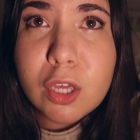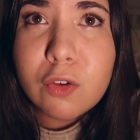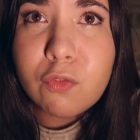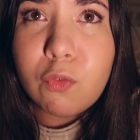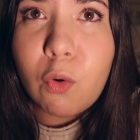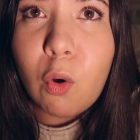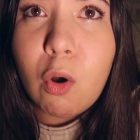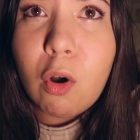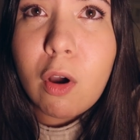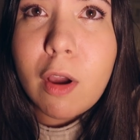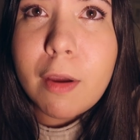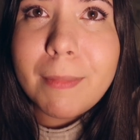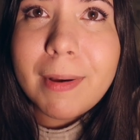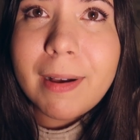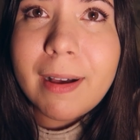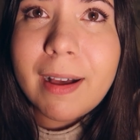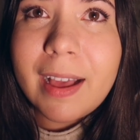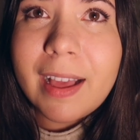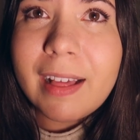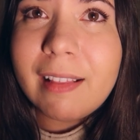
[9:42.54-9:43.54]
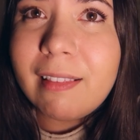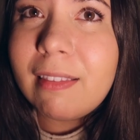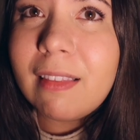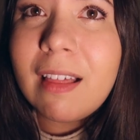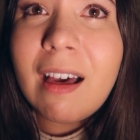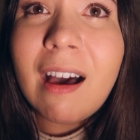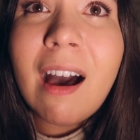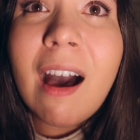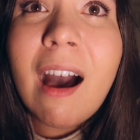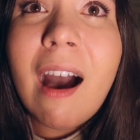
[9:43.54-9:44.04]
You for my
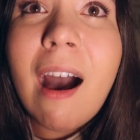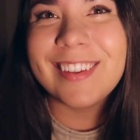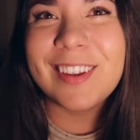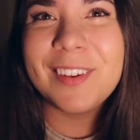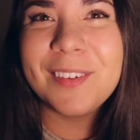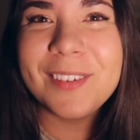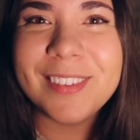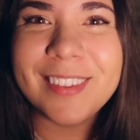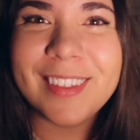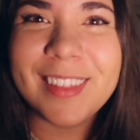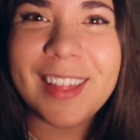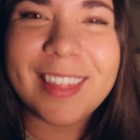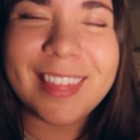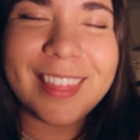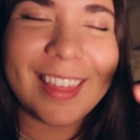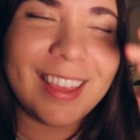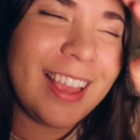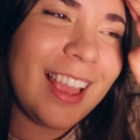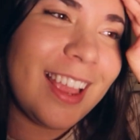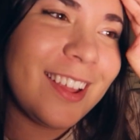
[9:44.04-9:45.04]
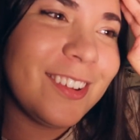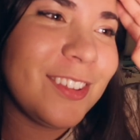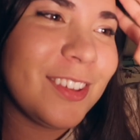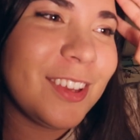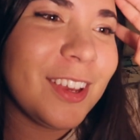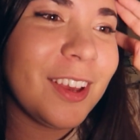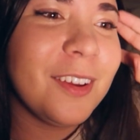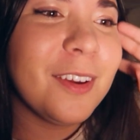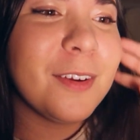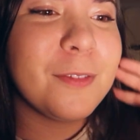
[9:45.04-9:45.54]
life. Did anyone see that thing ages
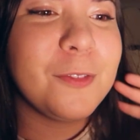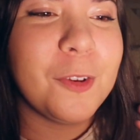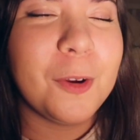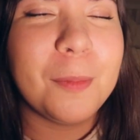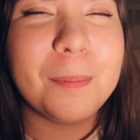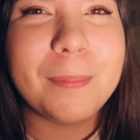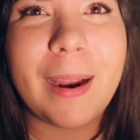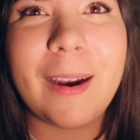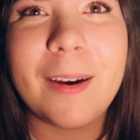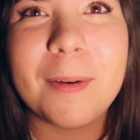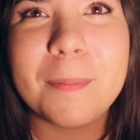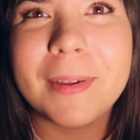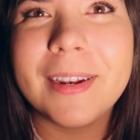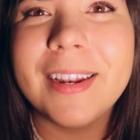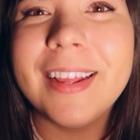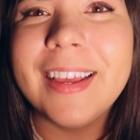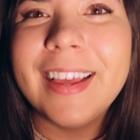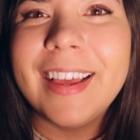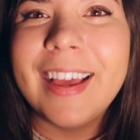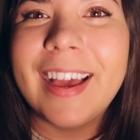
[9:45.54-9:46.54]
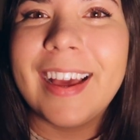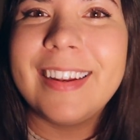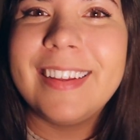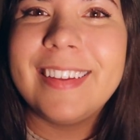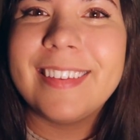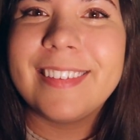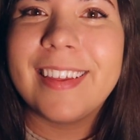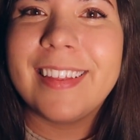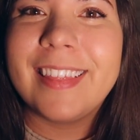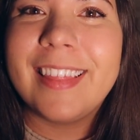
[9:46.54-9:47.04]
ago of John Barrowman? And
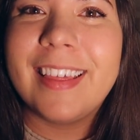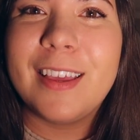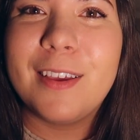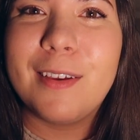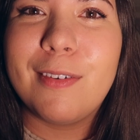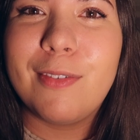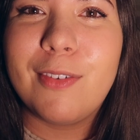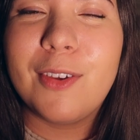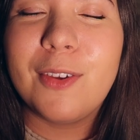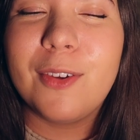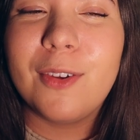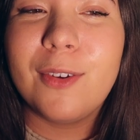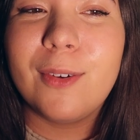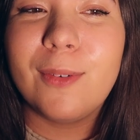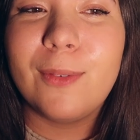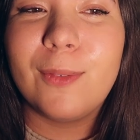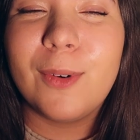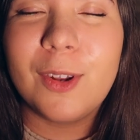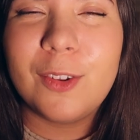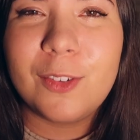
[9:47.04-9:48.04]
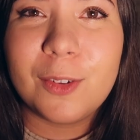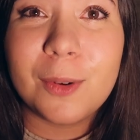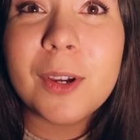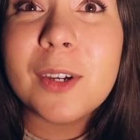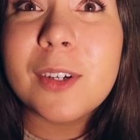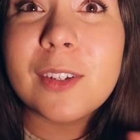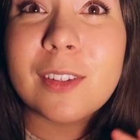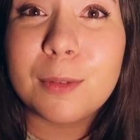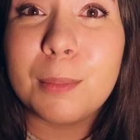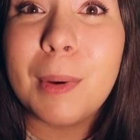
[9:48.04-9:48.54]
he said that if you want to do a
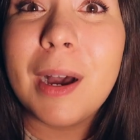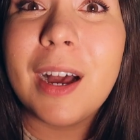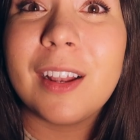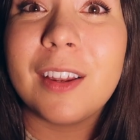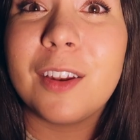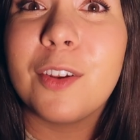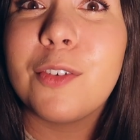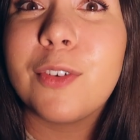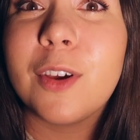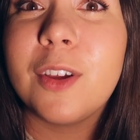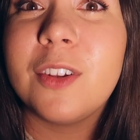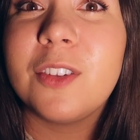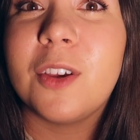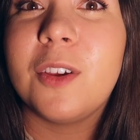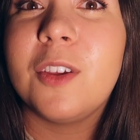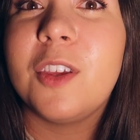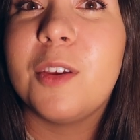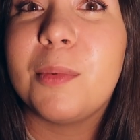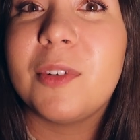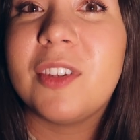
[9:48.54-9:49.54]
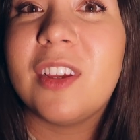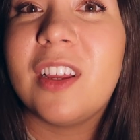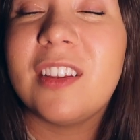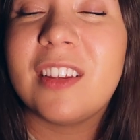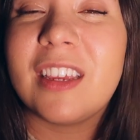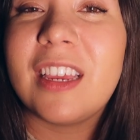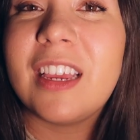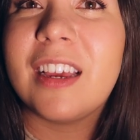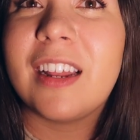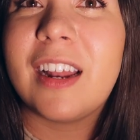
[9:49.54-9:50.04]
good smile in a photo, you
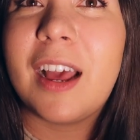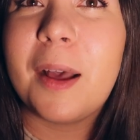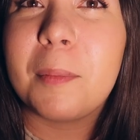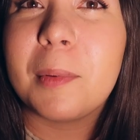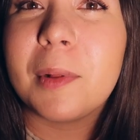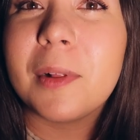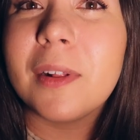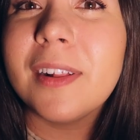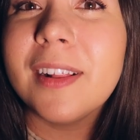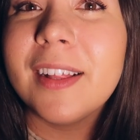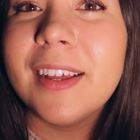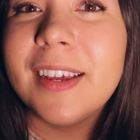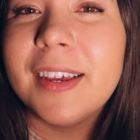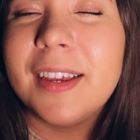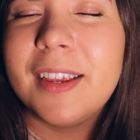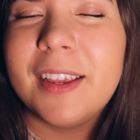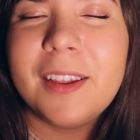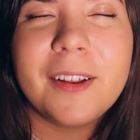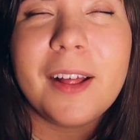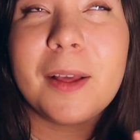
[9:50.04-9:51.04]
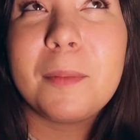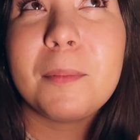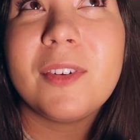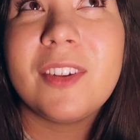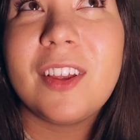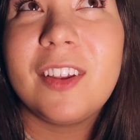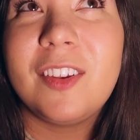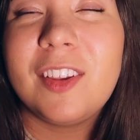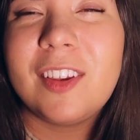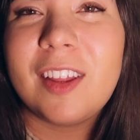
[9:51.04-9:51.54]
pretend to eat an apple. You like
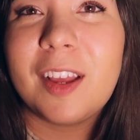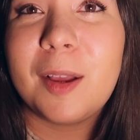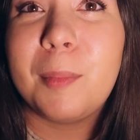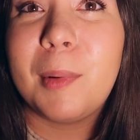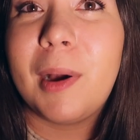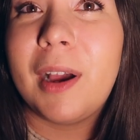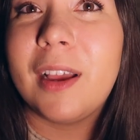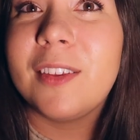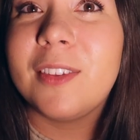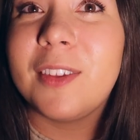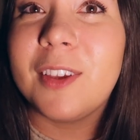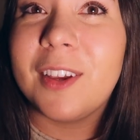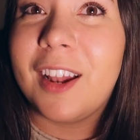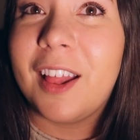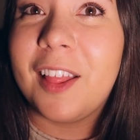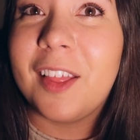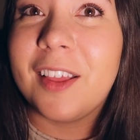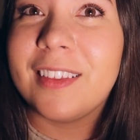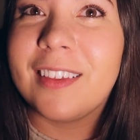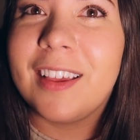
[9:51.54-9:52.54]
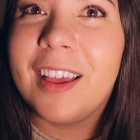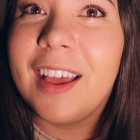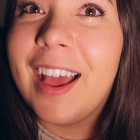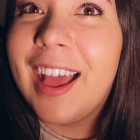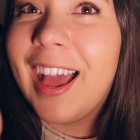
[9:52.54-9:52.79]
pretend to take a bite, so you go like this.